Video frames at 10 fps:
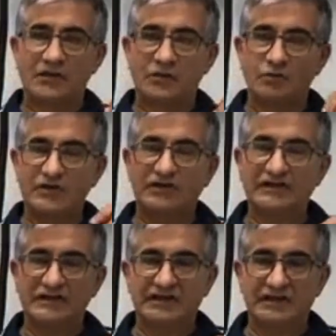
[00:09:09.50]

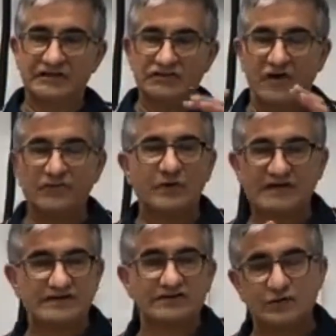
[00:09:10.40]
Really, software
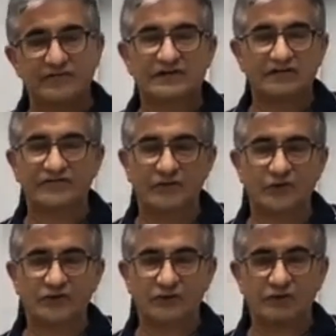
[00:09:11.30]
doesn't do everything for
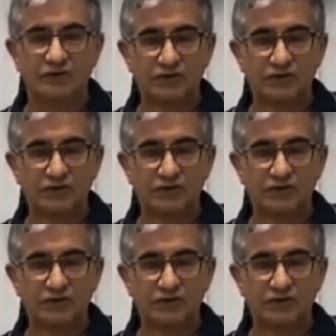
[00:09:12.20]
you.